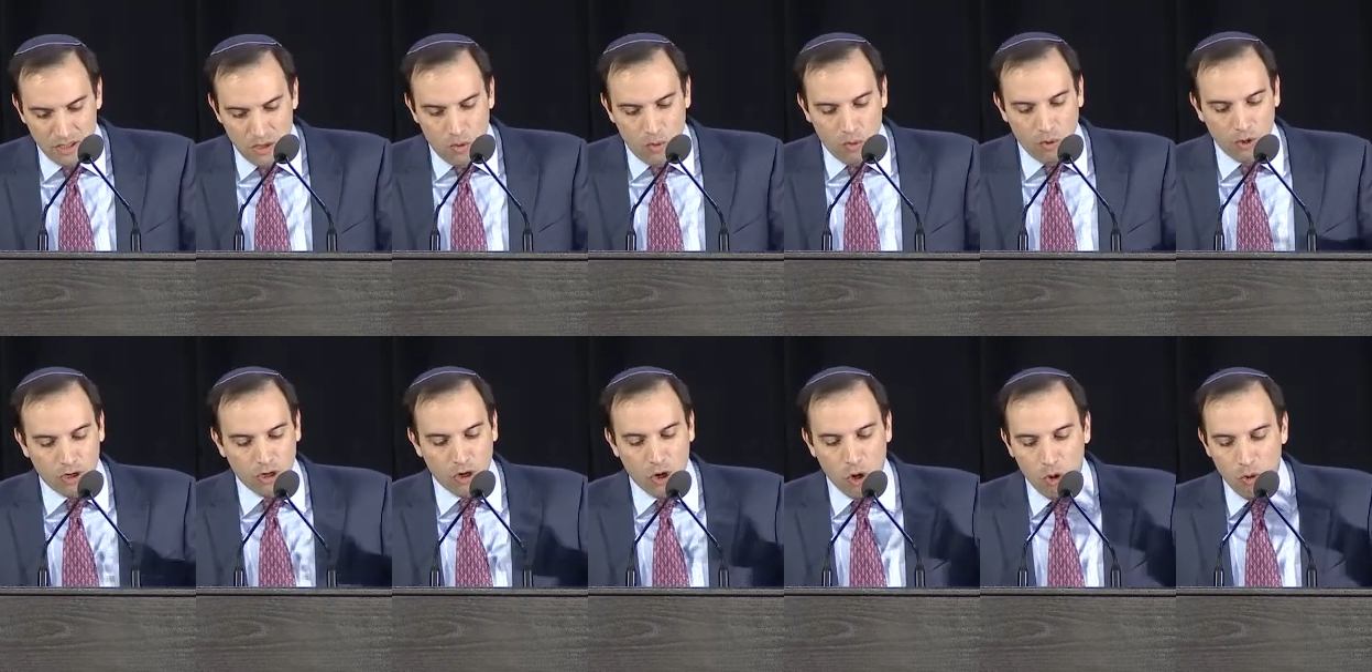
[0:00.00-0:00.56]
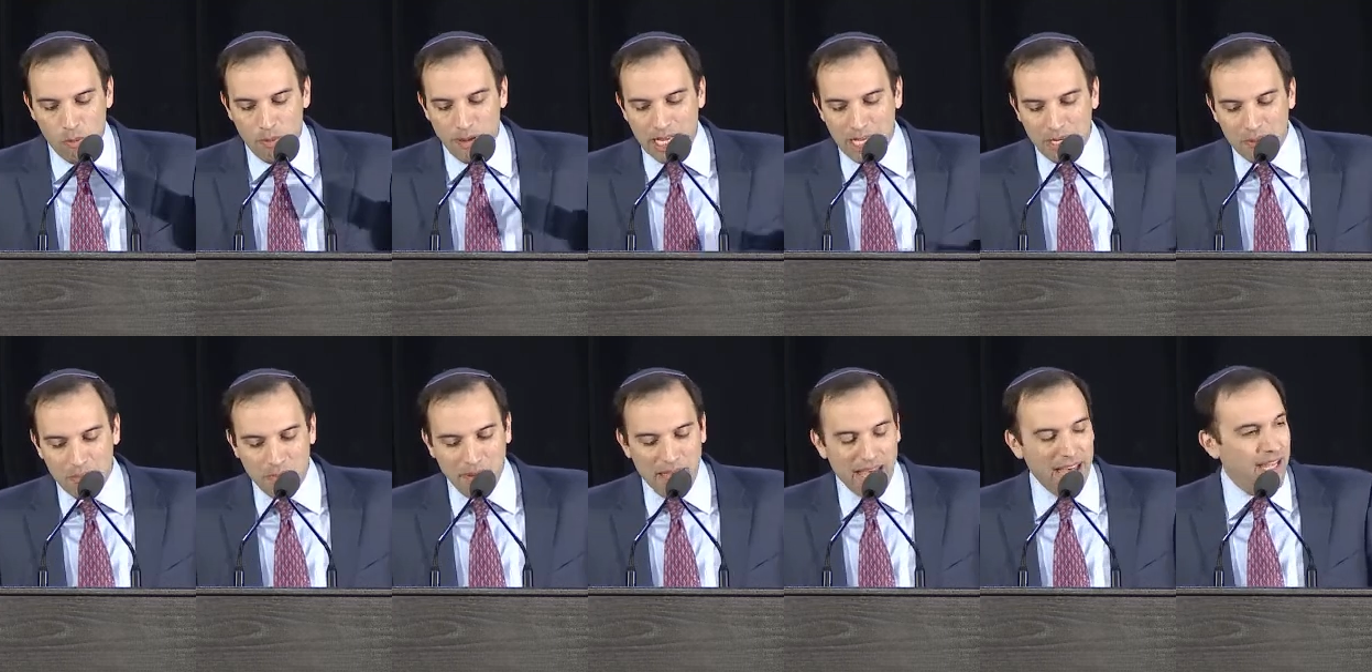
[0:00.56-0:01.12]
Or Kobe
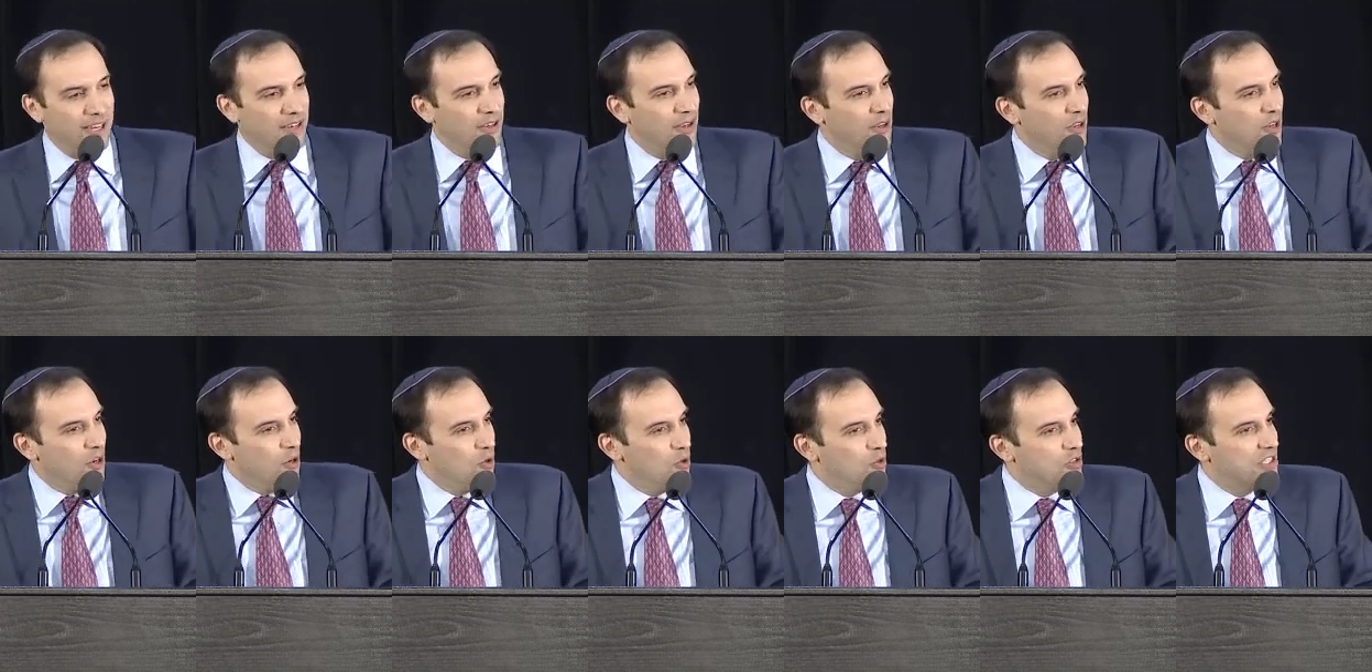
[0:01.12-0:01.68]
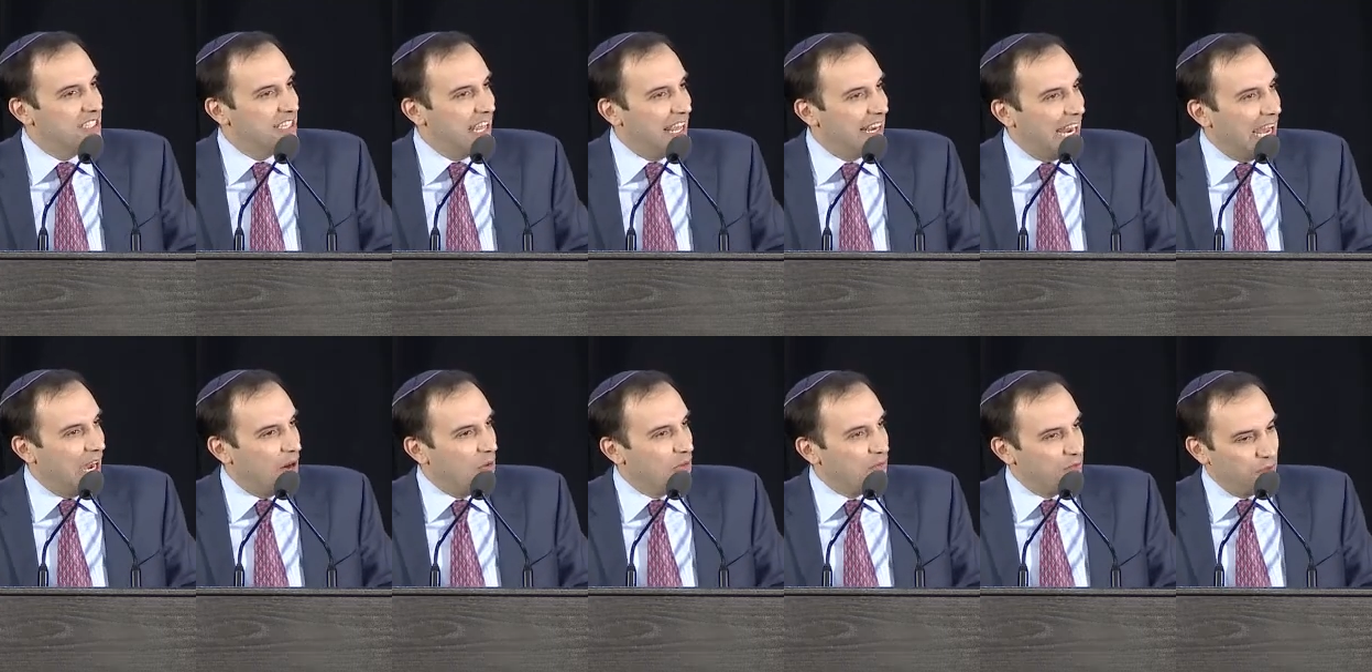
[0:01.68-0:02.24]
and Ben, who set
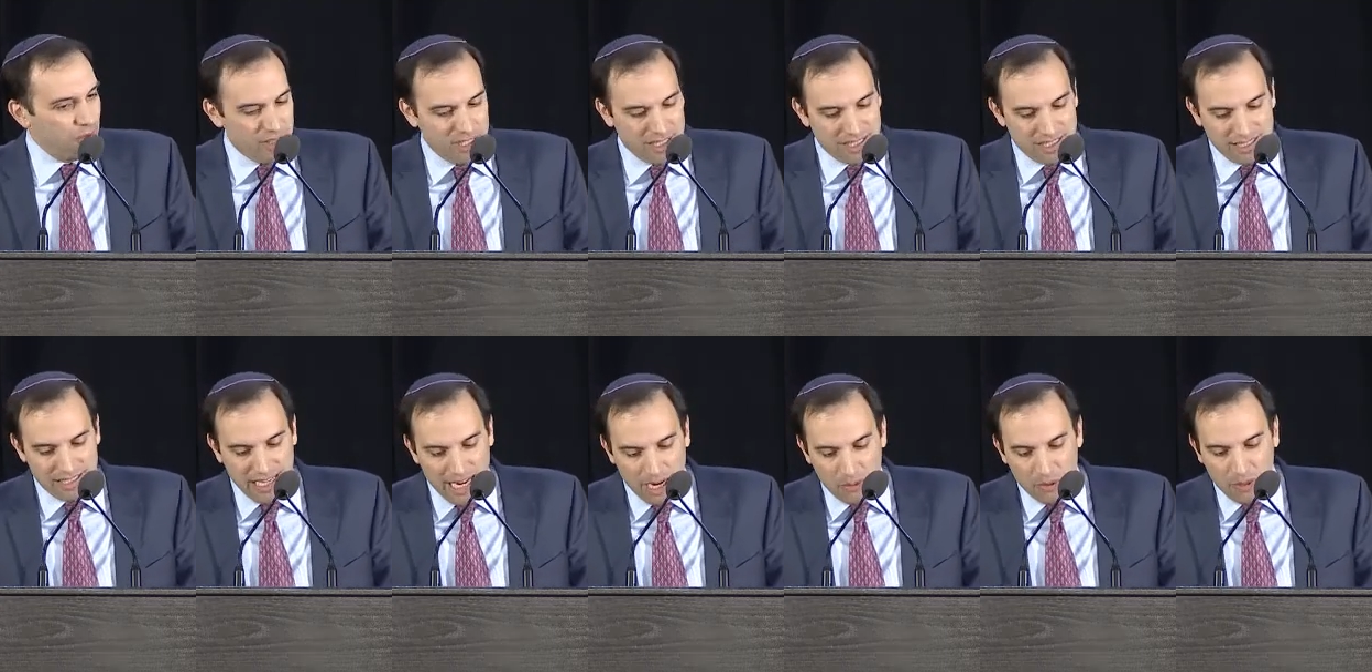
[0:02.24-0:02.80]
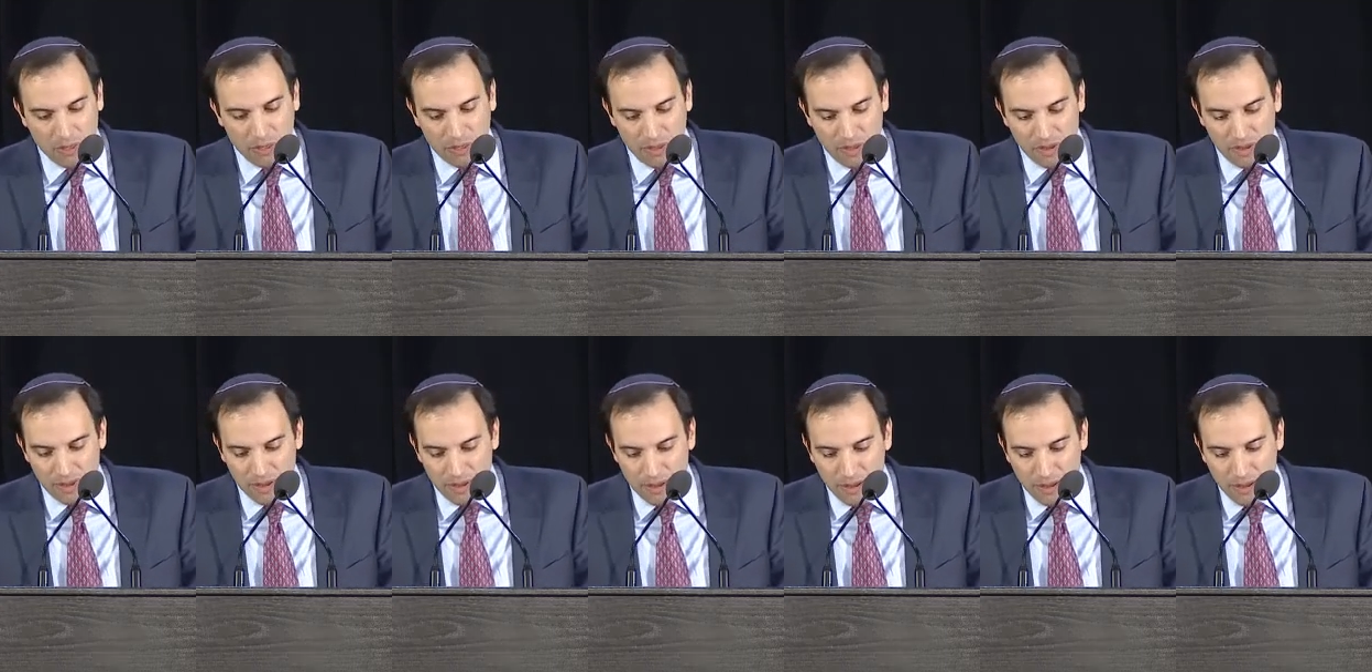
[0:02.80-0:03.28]
out for the South